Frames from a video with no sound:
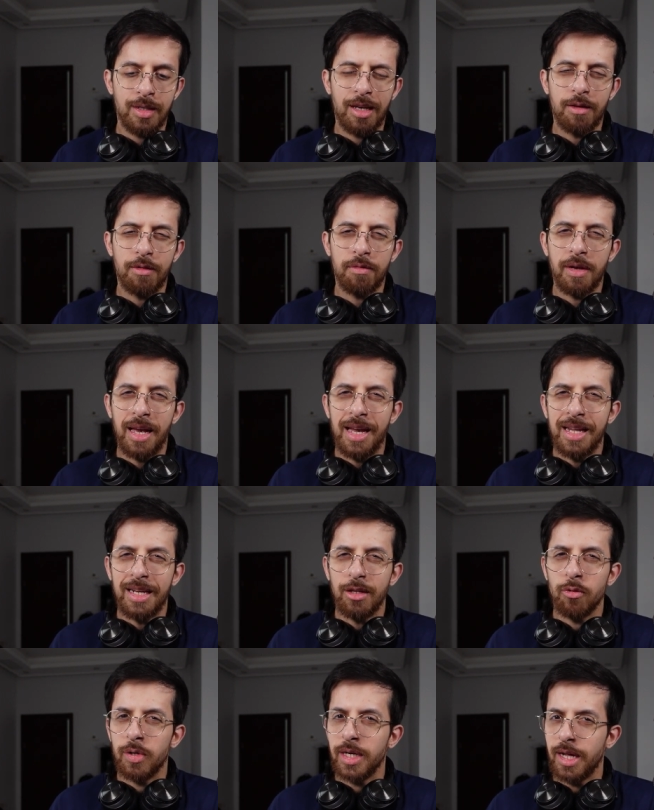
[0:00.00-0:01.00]
if
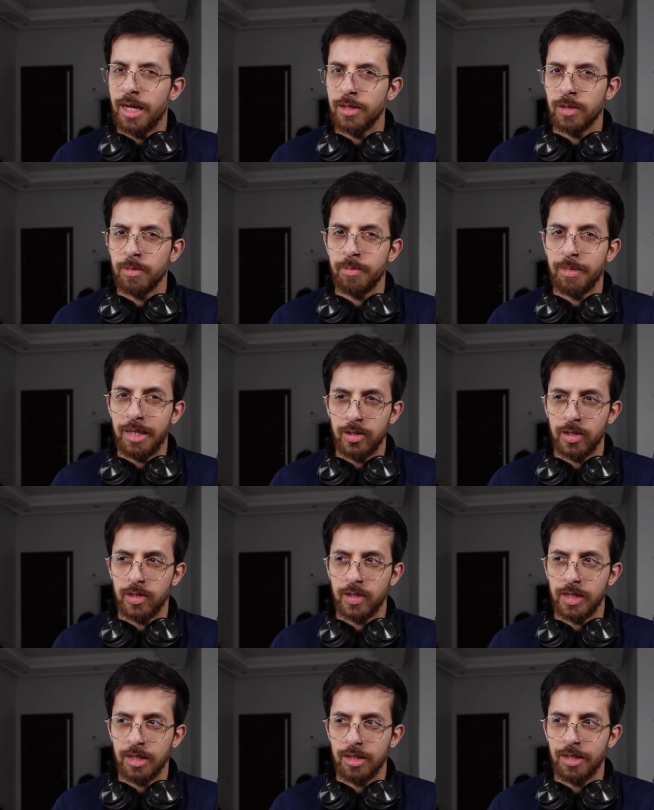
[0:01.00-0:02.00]
anyone else
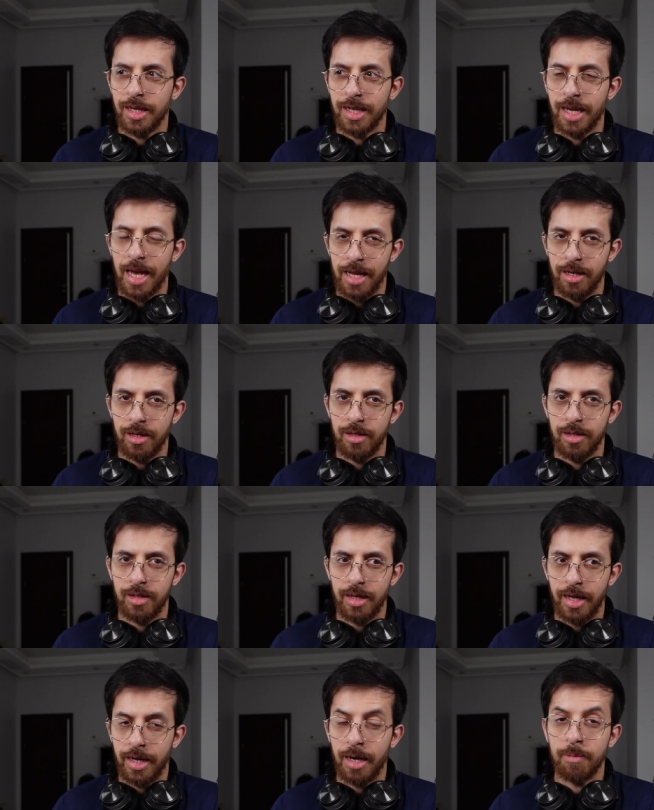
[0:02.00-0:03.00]
mentions it again,
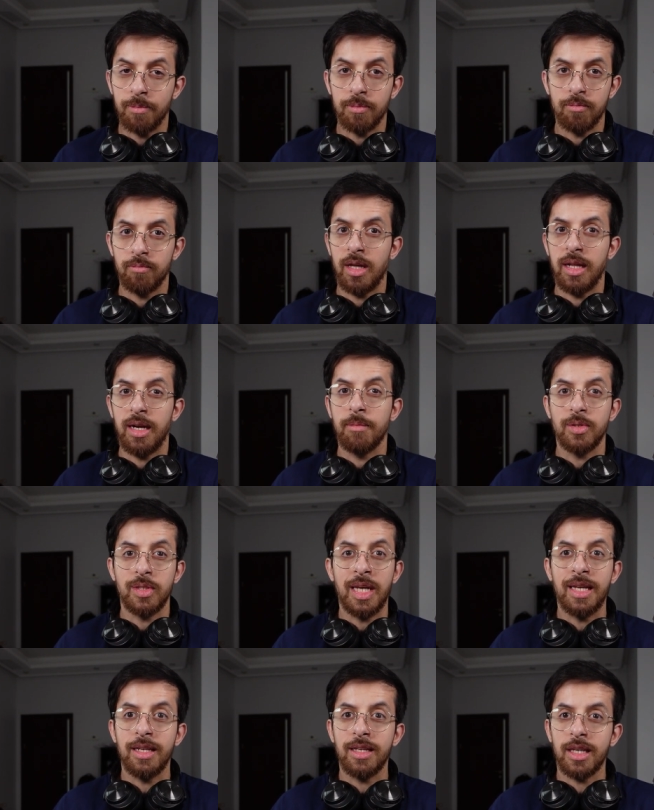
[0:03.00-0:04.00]
and I'm and I'm
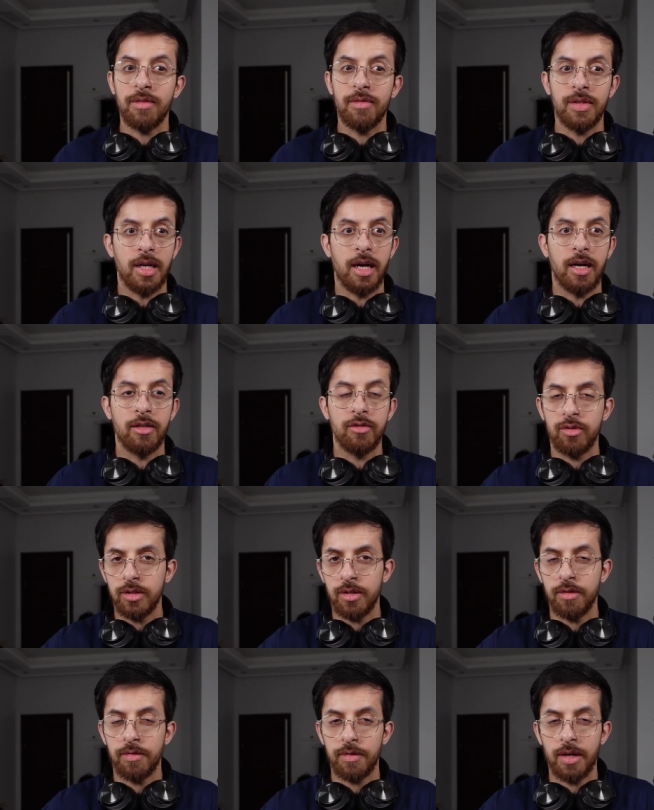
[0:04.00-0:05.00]
saying even a
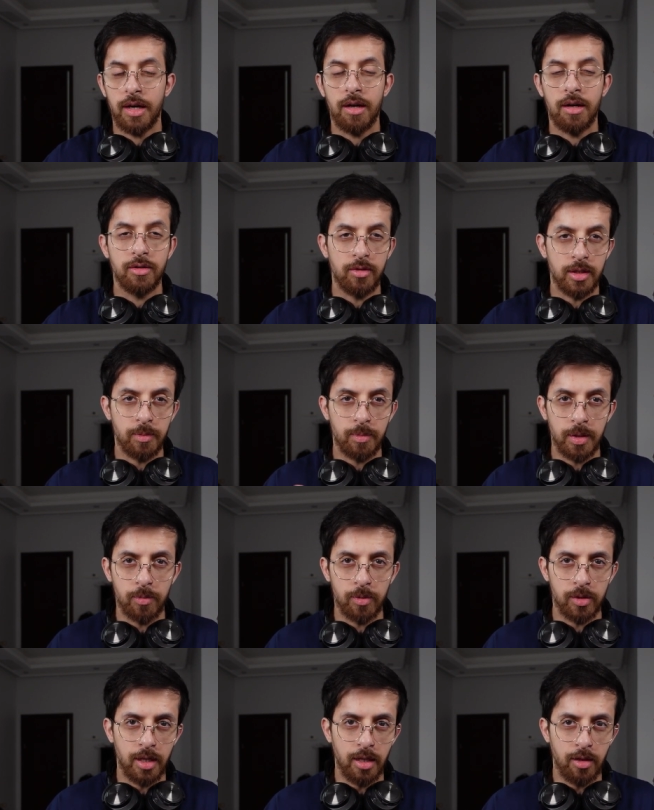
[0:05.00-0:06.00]
hundred, if a hundred
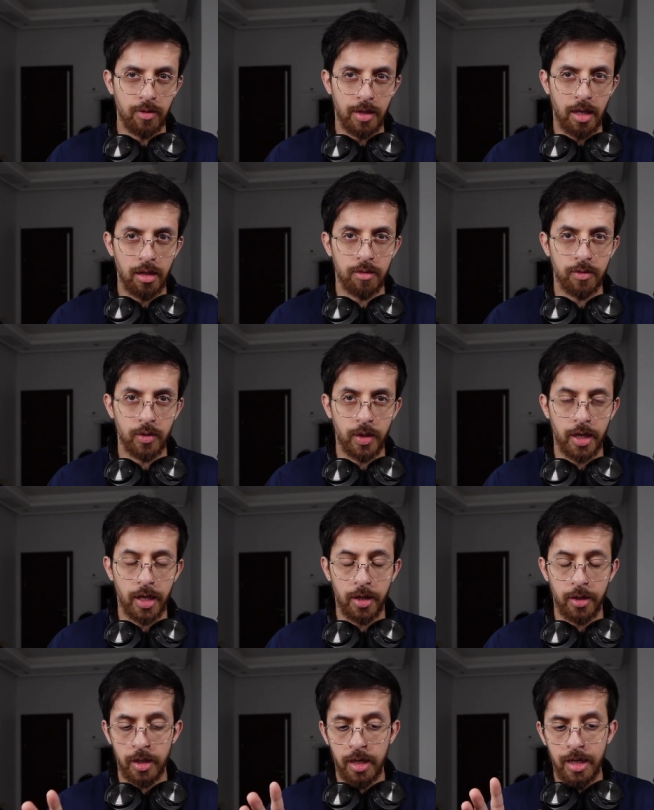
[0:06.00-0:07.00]
people tell you they love your
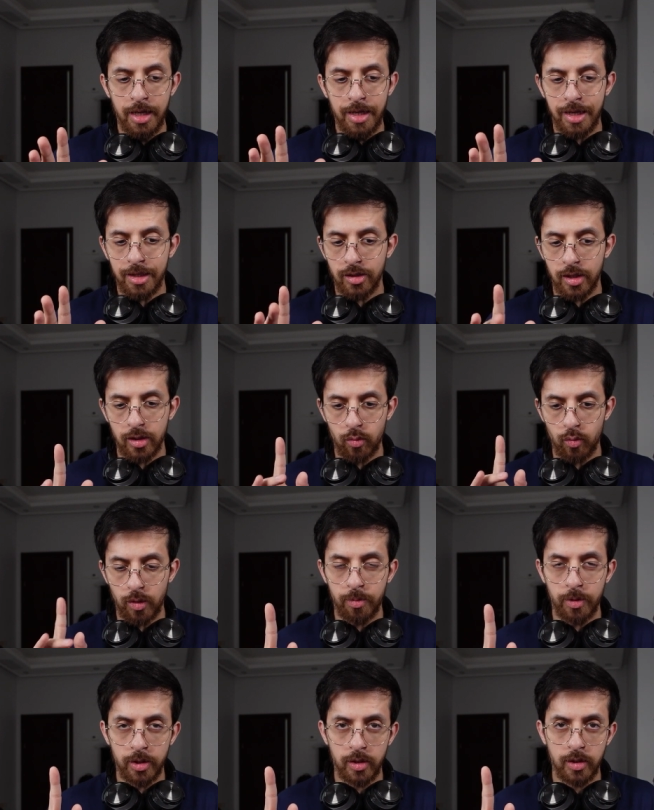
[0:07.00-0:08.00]
hair, and just
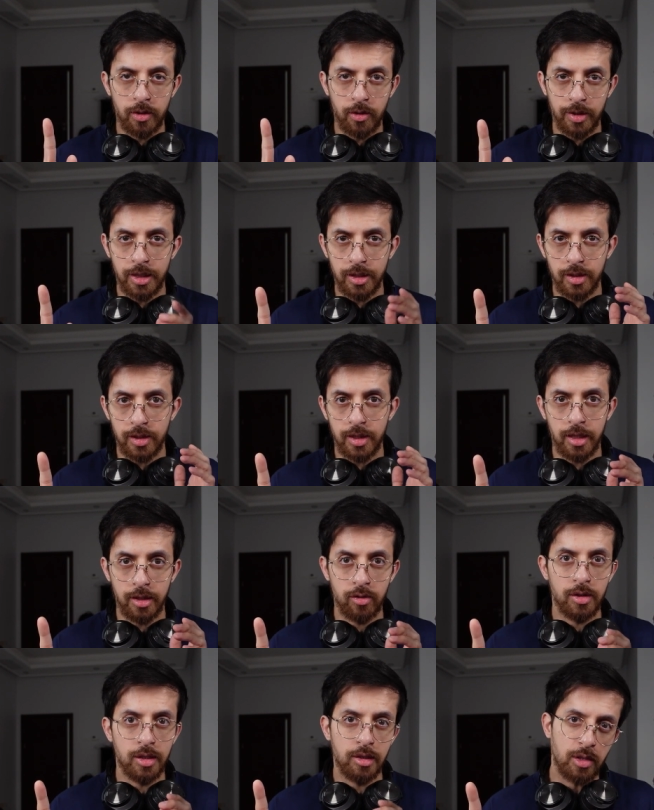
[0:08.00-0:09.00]
one person already said
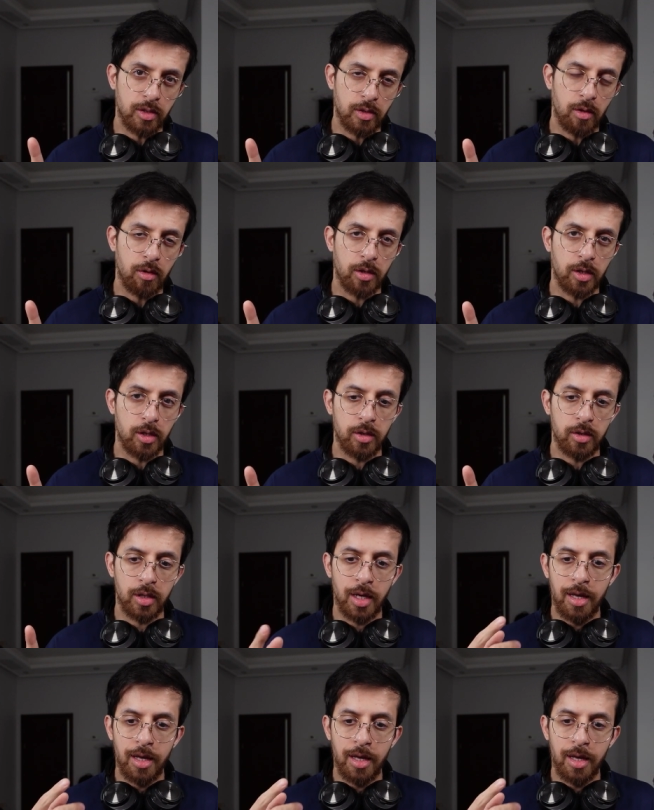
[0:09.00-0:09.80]
it doesn't look good,